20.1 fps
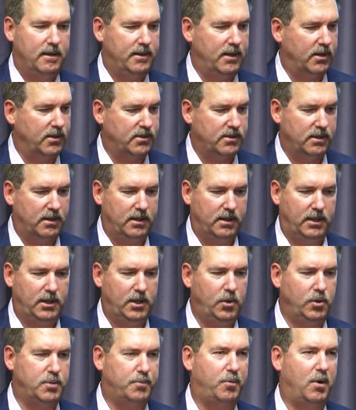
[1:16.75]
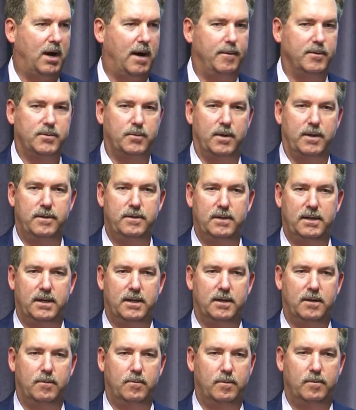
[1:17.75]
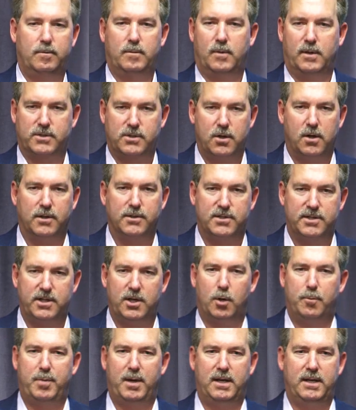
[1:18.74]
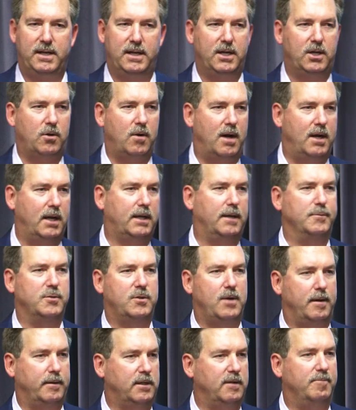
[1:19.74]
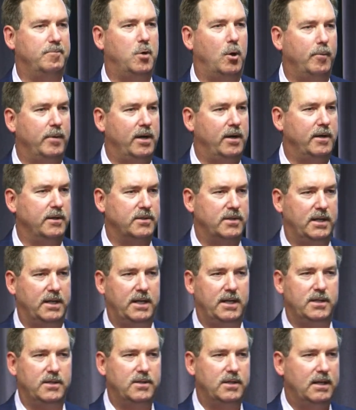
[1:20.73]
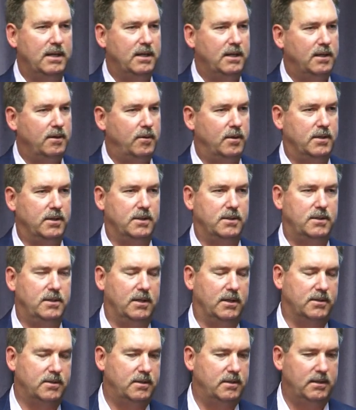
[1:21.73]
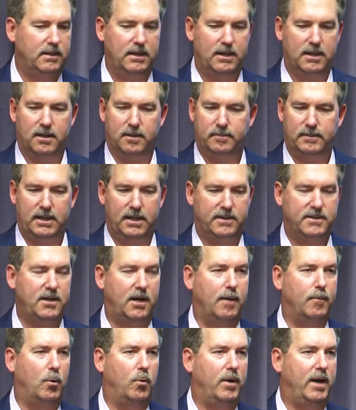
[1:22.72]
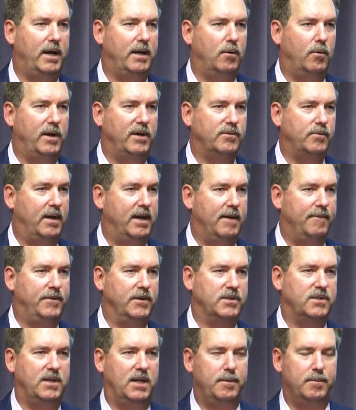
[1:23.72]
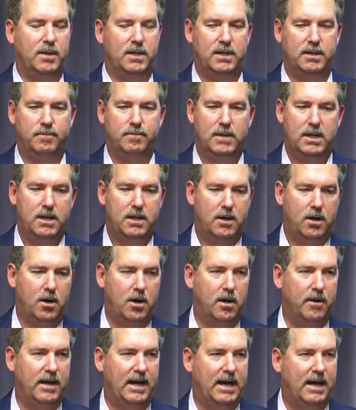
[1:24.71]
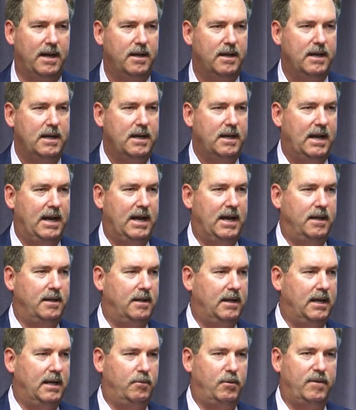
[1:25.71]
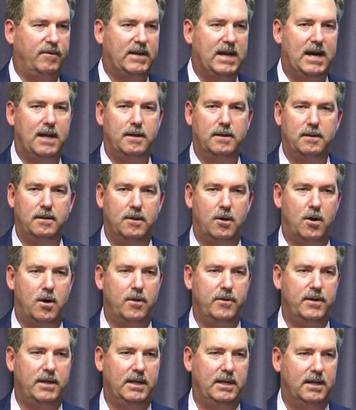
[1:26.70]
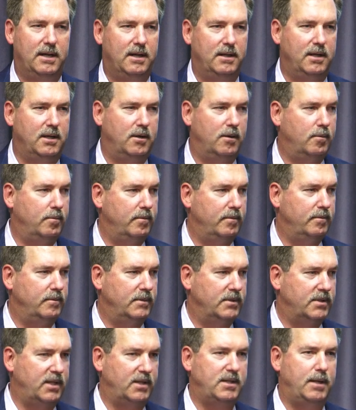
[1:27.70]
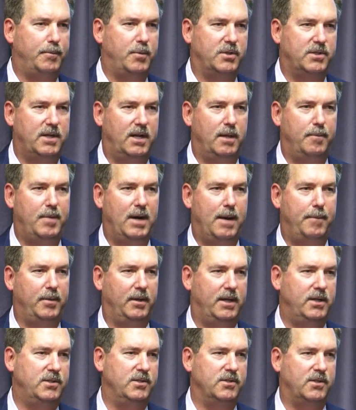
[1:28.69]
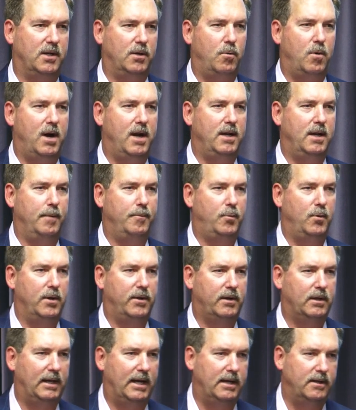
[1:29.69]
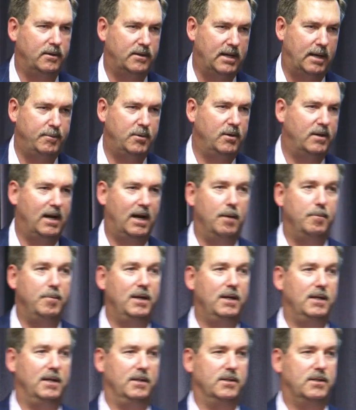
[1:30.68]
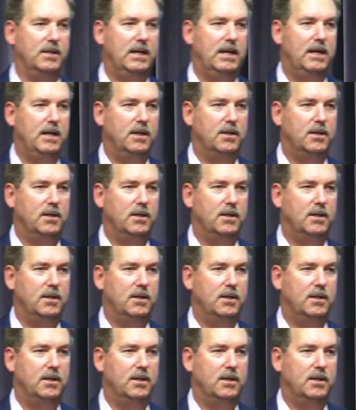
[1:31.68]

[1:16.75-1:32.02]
There's huge problems with you know what's called COPD, chronic obstructive pulmonary disease, which is just you know a terrible way to waste away, emphysema and all that. And and we've got all the uh, you know 60% of the population is going to wind up with type 2 diabetes.